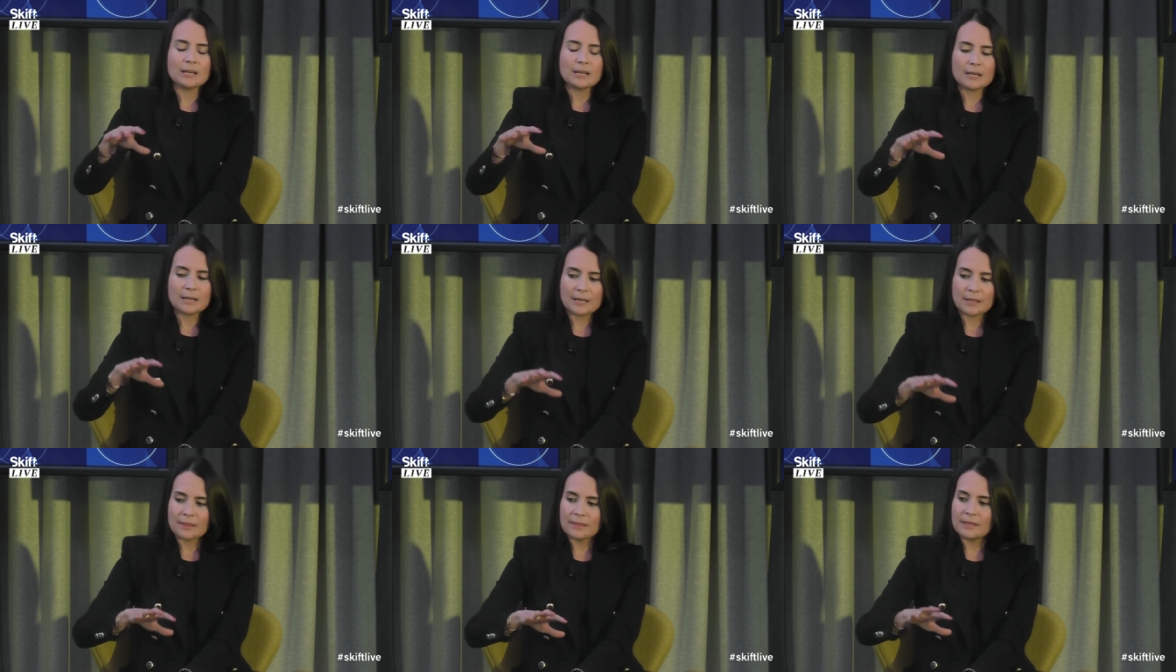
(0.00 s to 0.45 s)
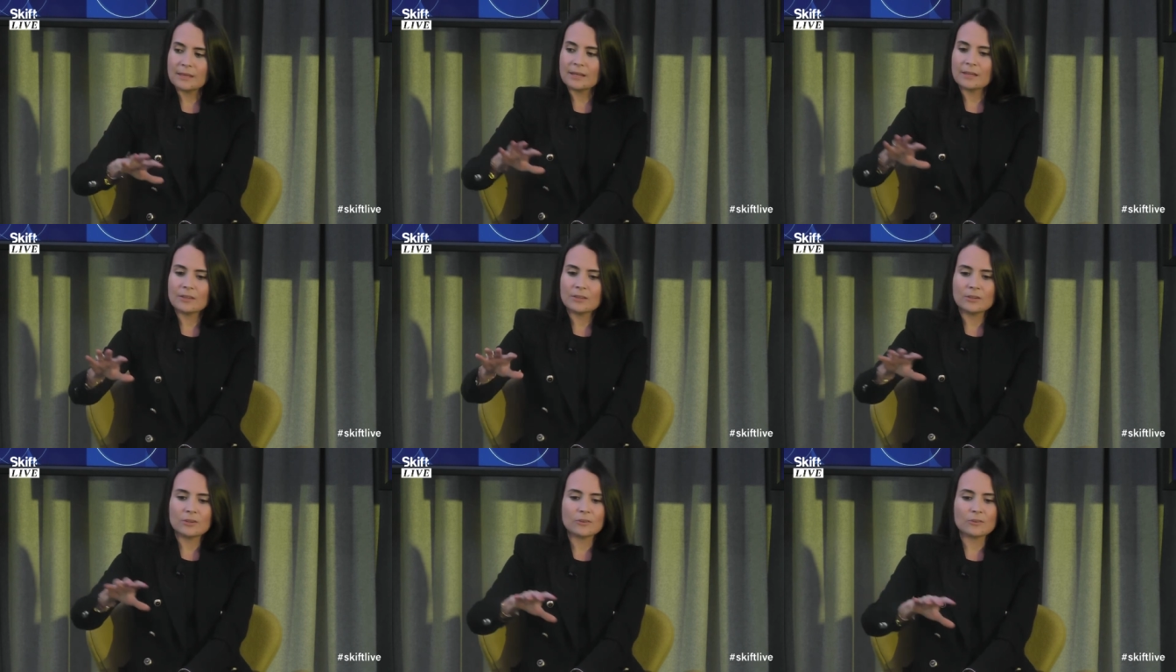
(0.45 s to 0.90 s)
I
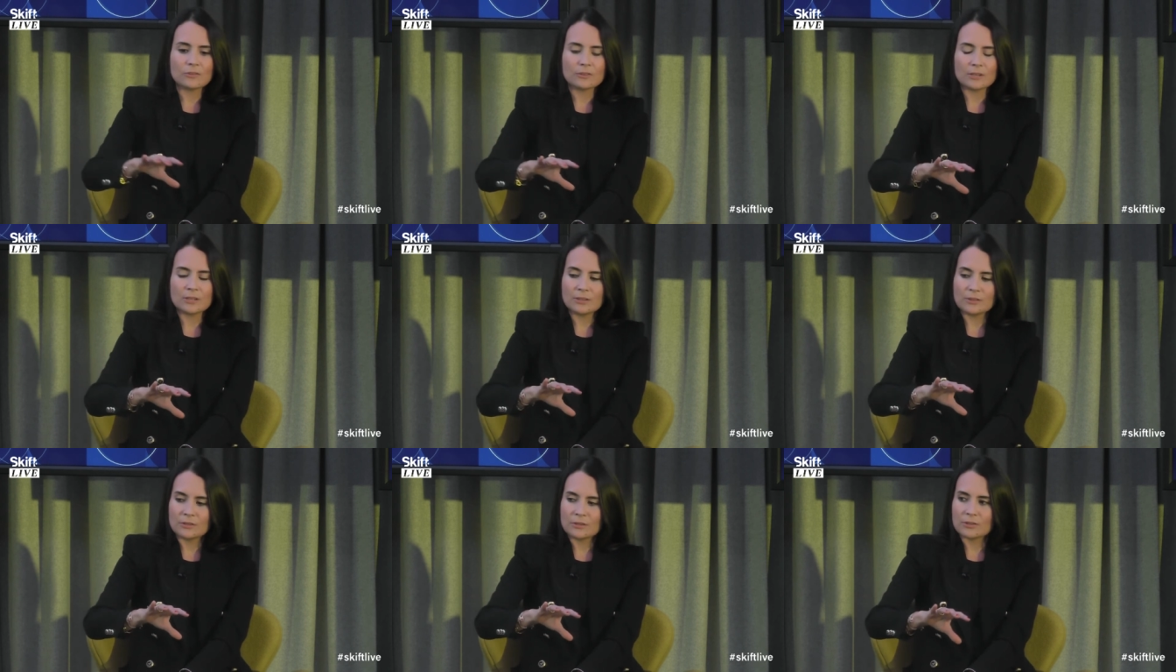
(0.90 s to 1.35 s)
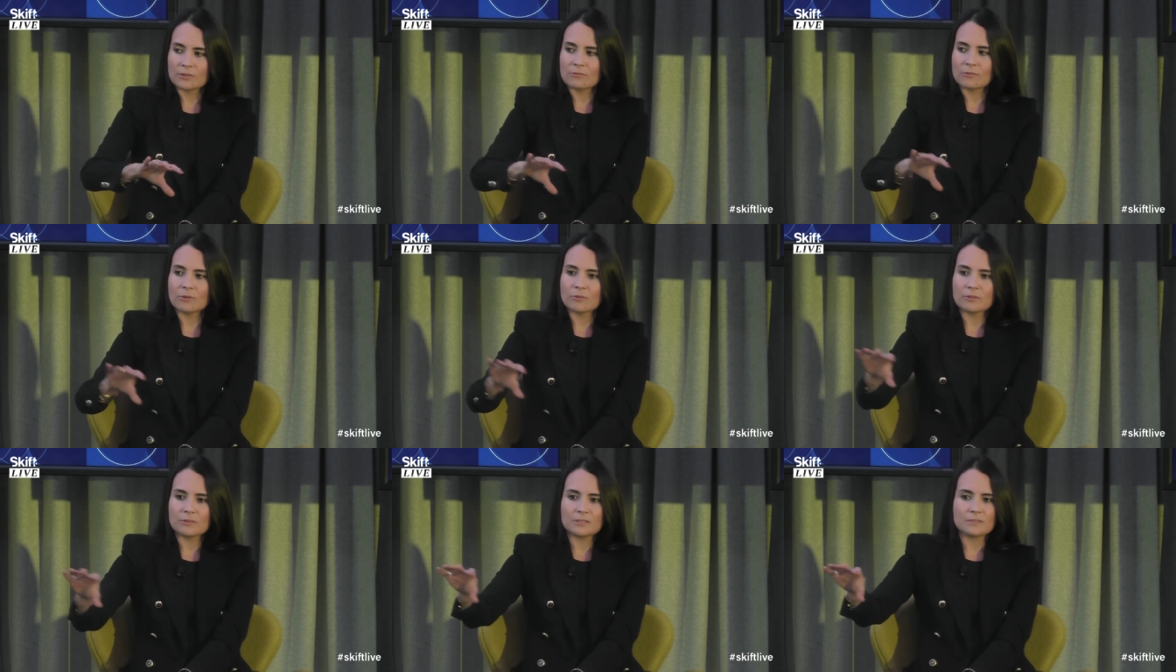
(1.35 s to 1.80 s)
think, you know, the, their
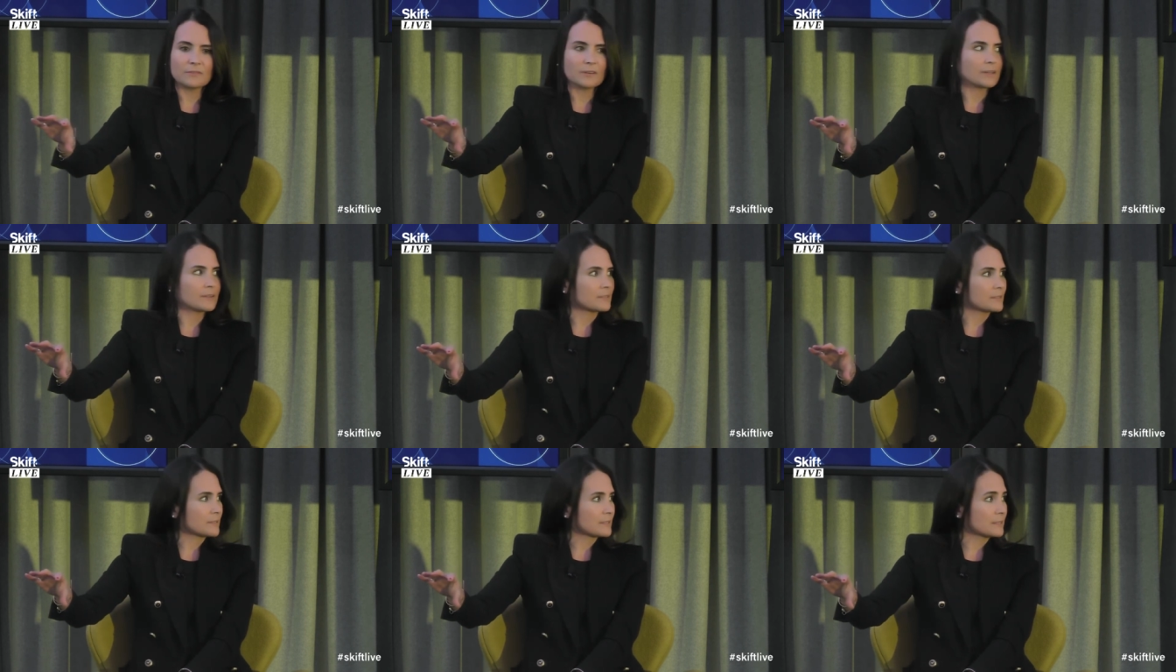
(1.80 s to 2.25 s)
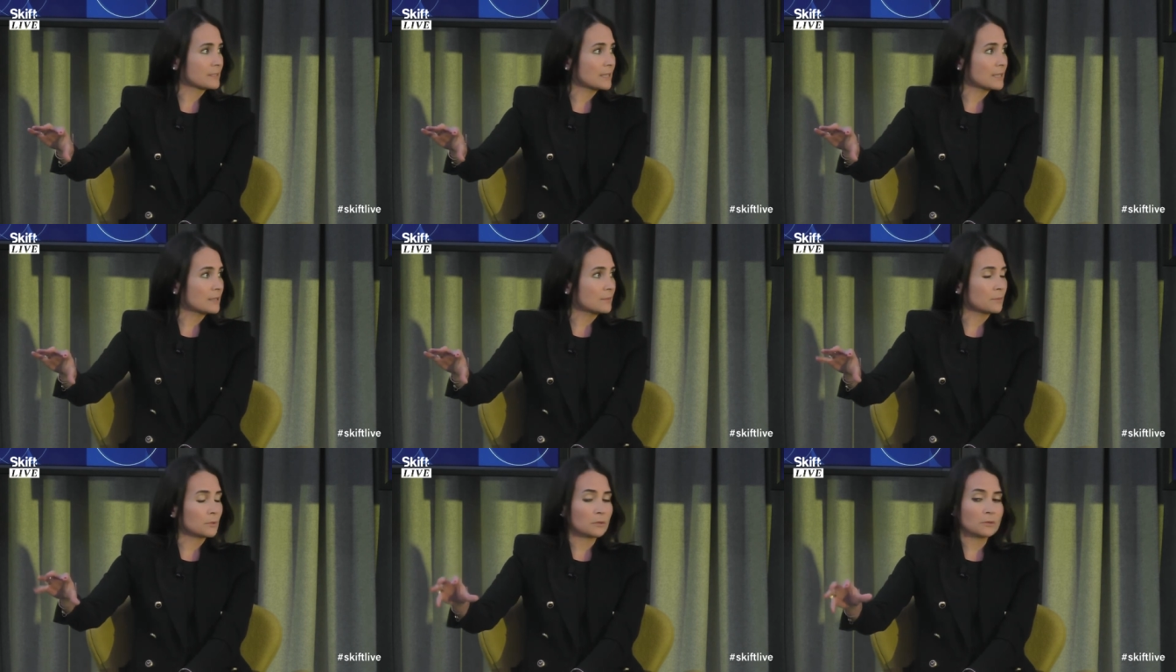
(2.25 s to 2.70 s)
growth is very
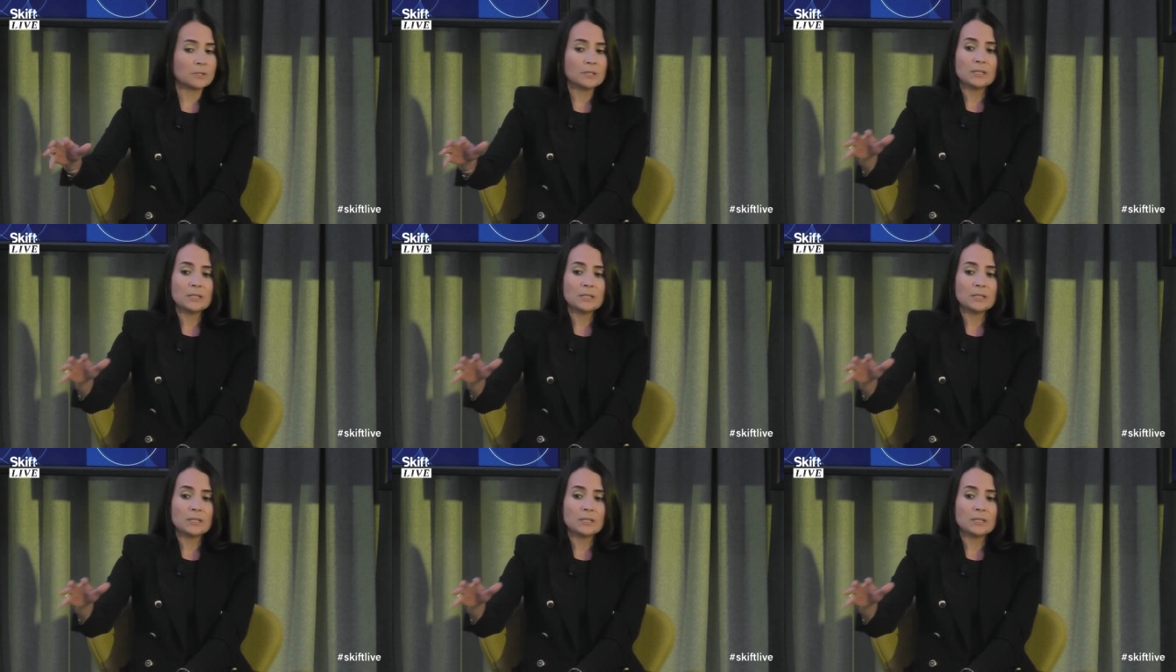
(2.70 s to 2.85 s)
sustainable.